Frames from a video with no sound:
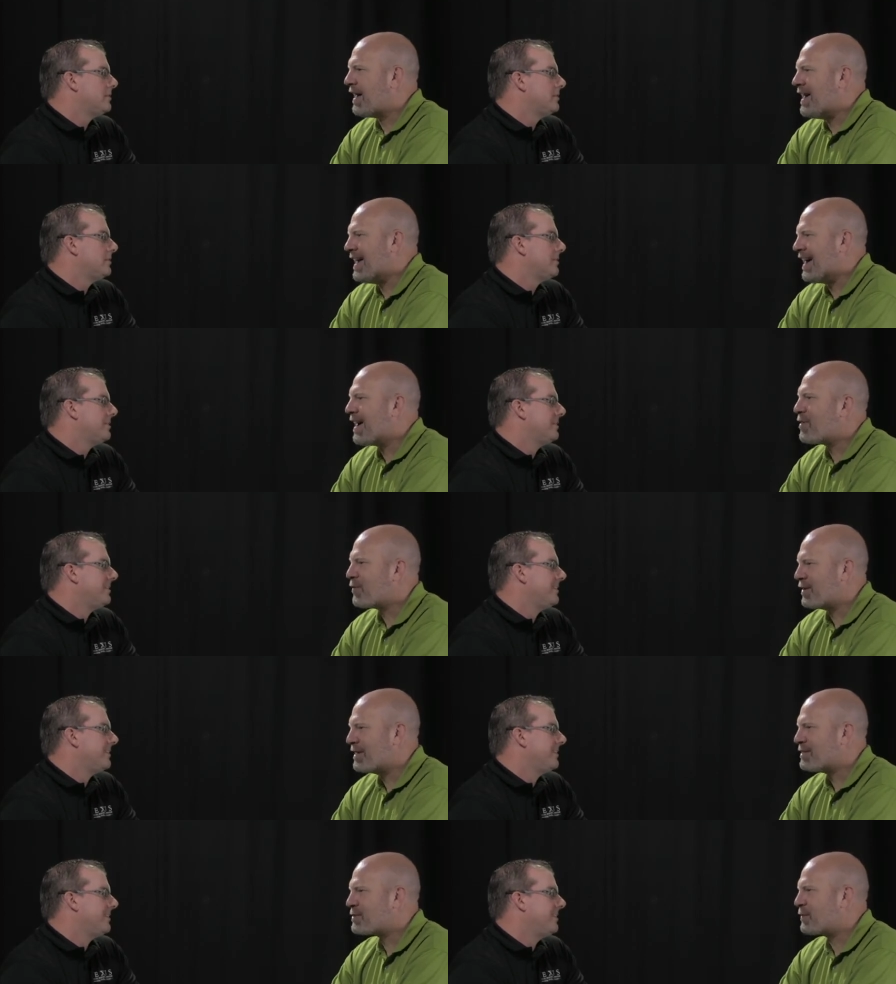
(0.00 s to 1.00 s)
Speaker 1: high
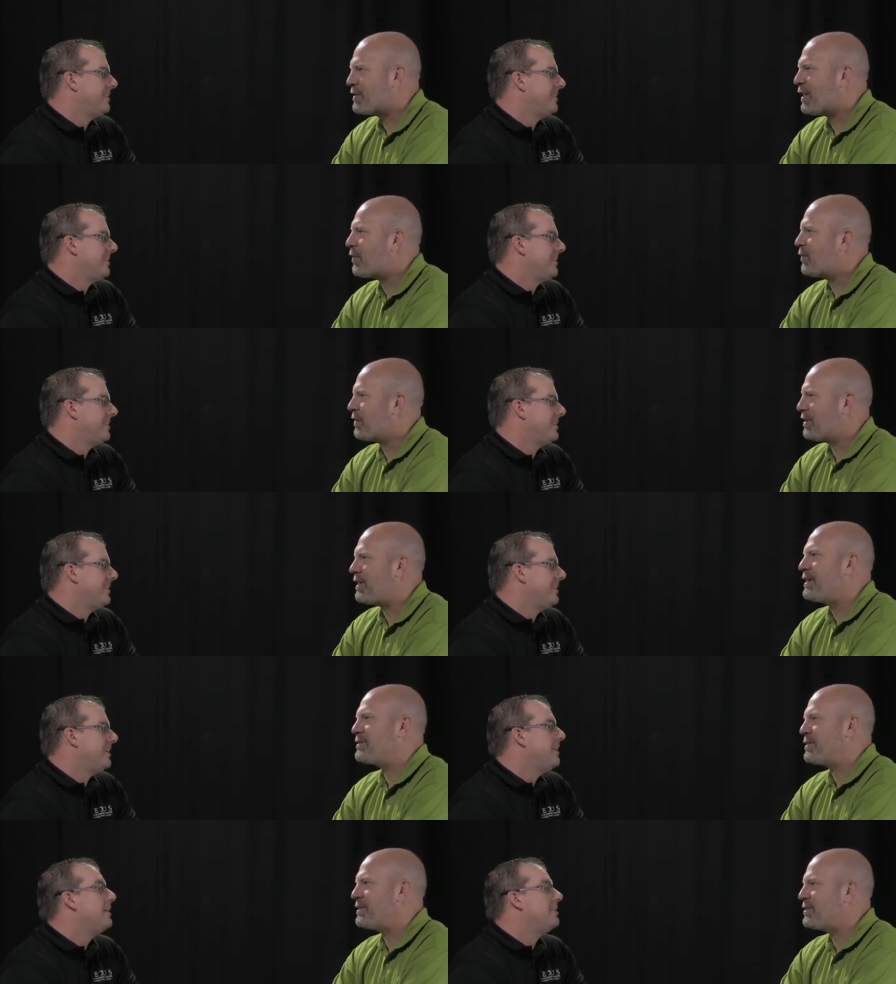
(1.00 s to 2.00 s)
risk without
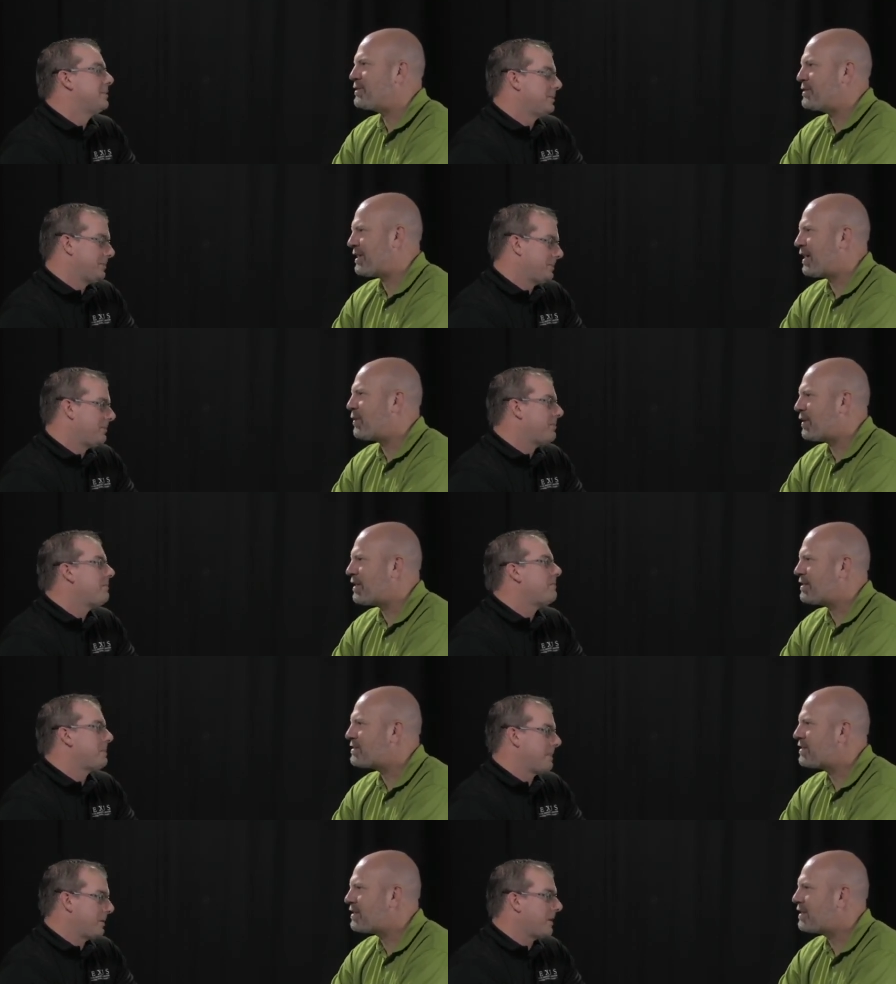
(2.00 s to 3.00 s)
realizing that she's high
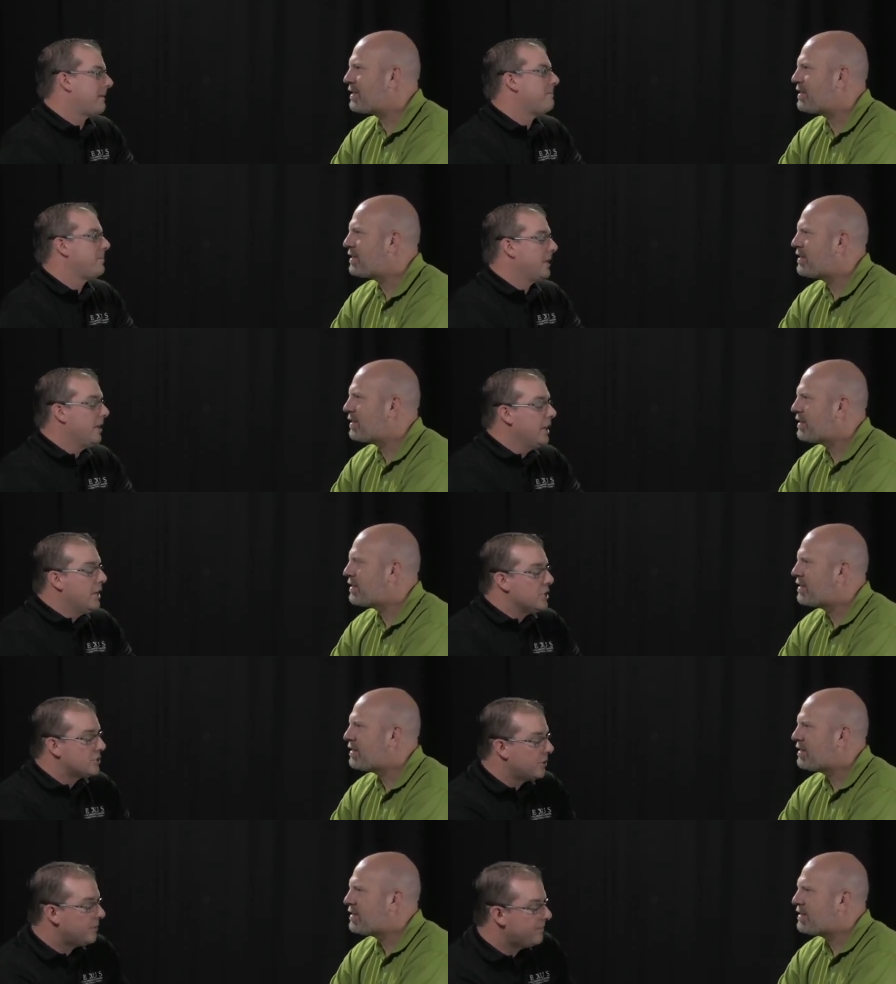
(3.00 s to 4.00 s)
risk. Okay.
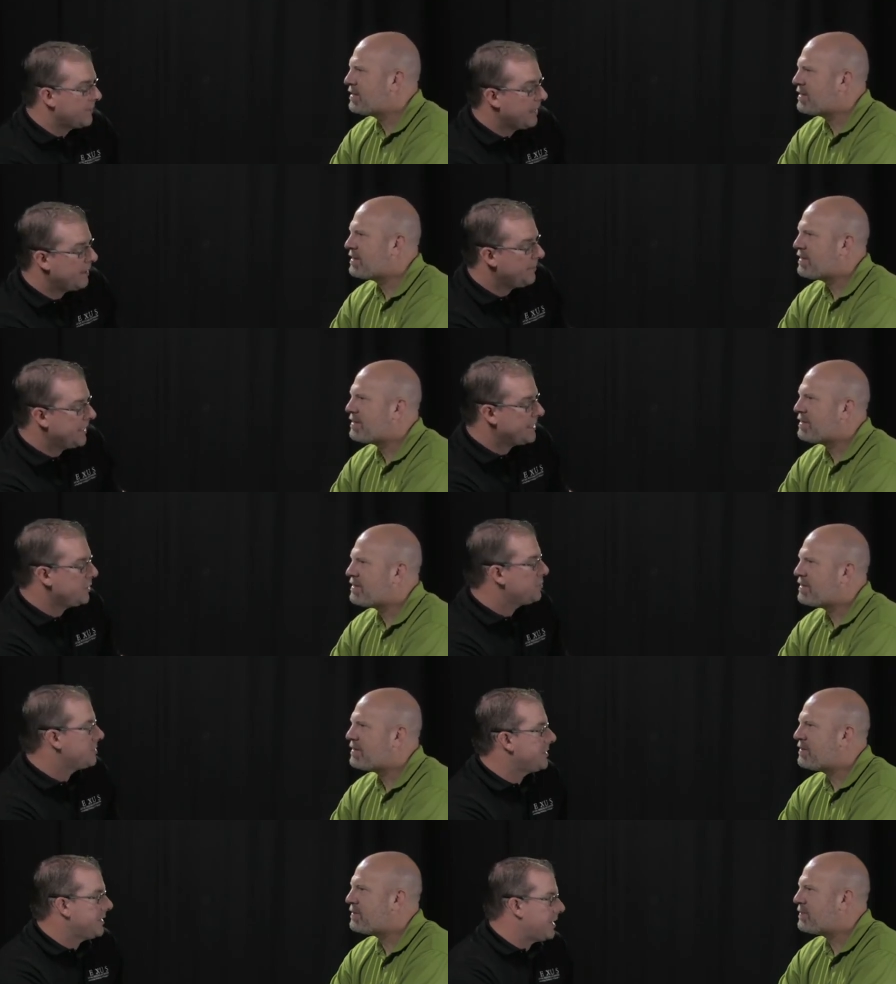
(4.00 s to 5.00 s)
So
Speaker 2: um, it's
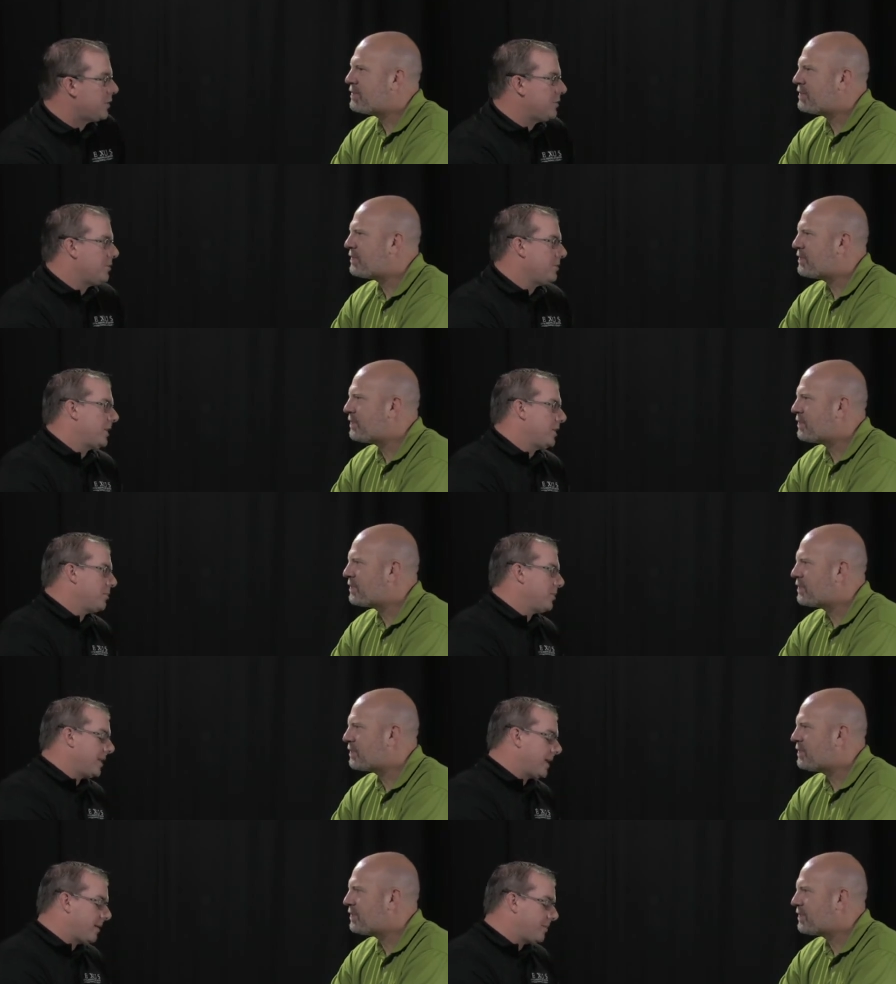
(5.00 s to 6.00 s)
interesting that you that you bring
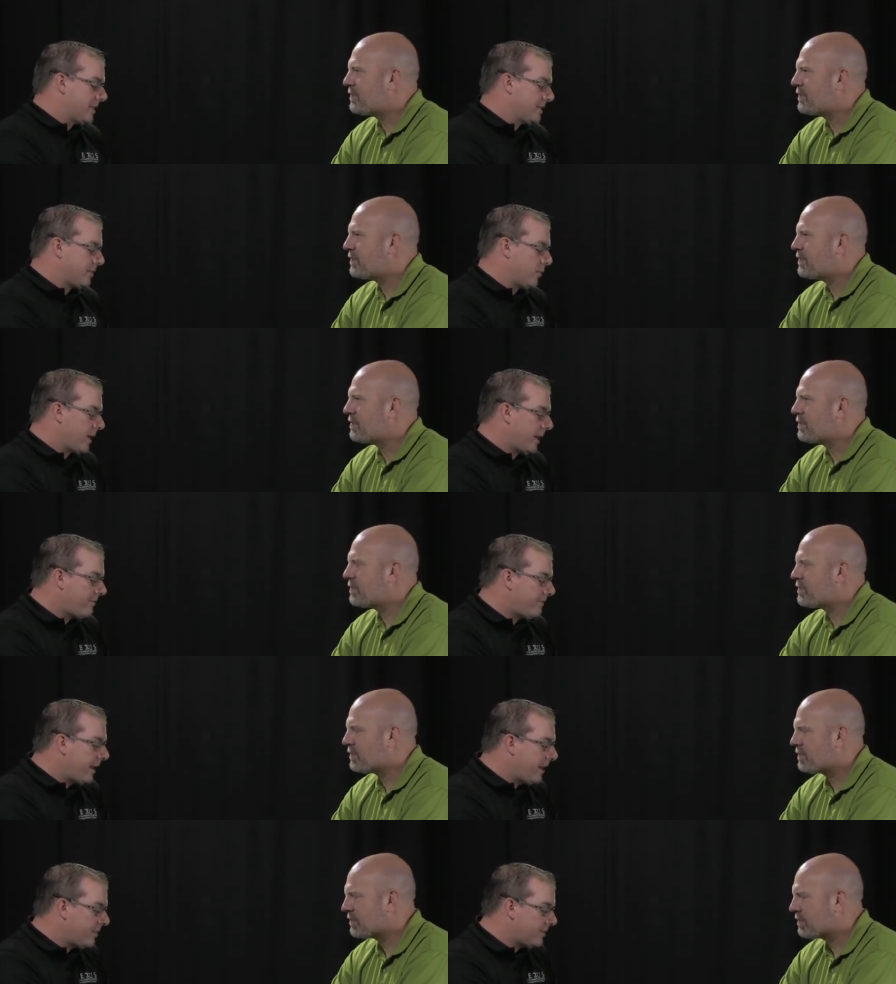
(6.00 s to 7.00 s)
that up because what I've
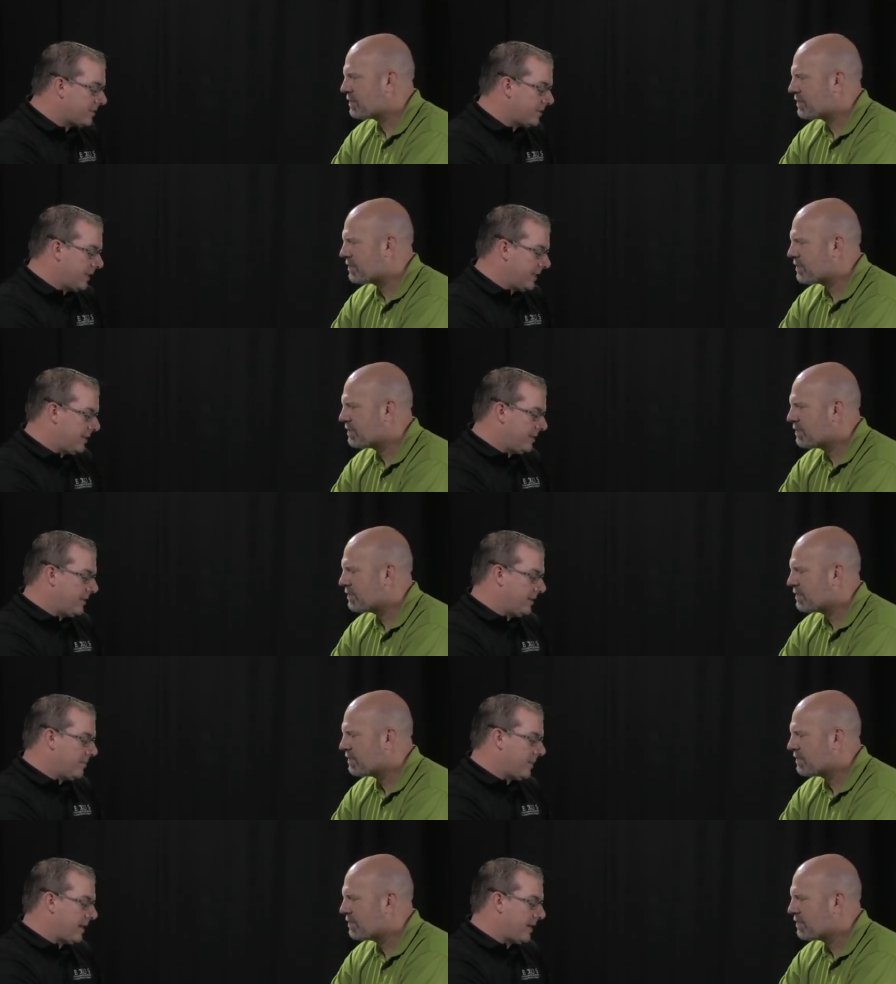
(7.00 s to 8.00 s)
found in
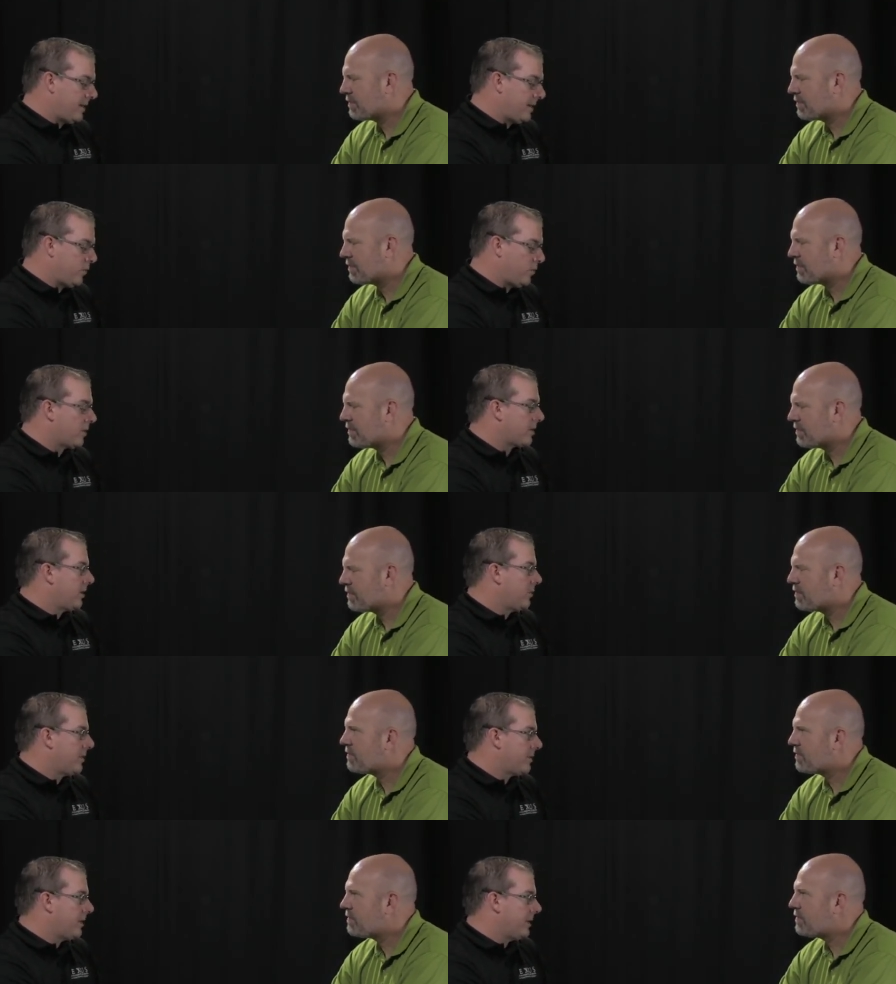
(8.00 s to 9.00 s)
in my working
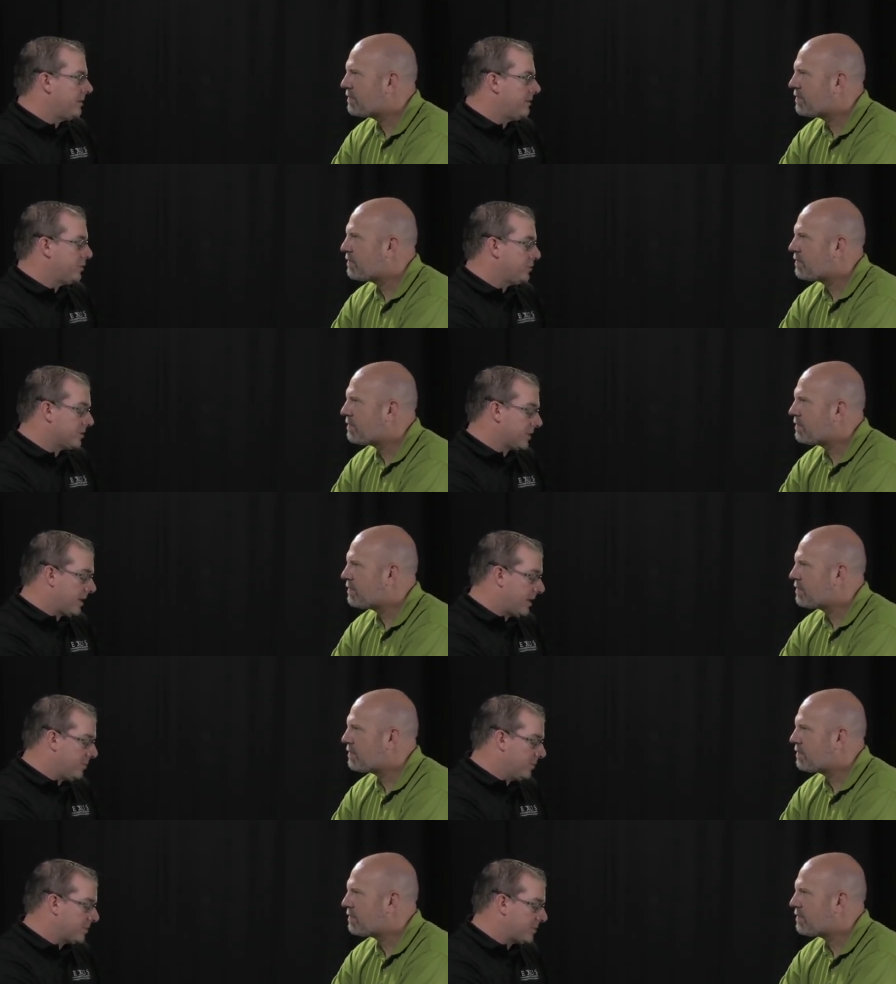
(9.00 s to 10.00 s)
with individuals and
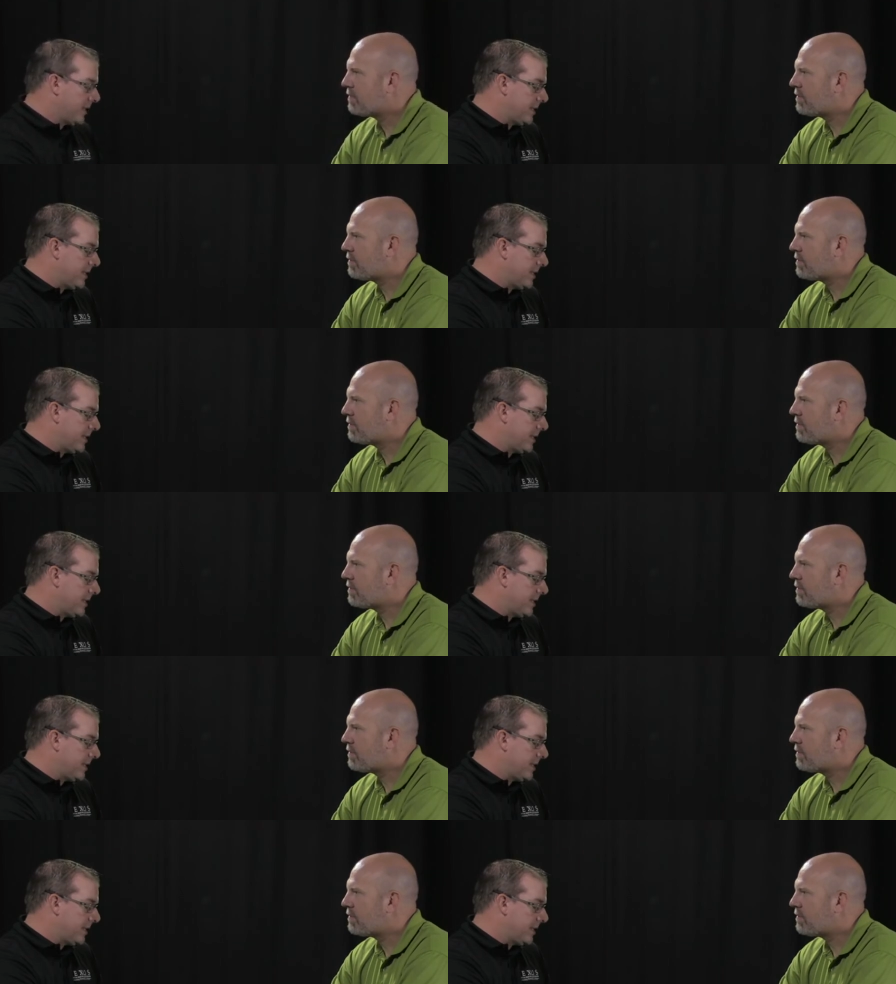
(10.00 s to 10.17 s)
couples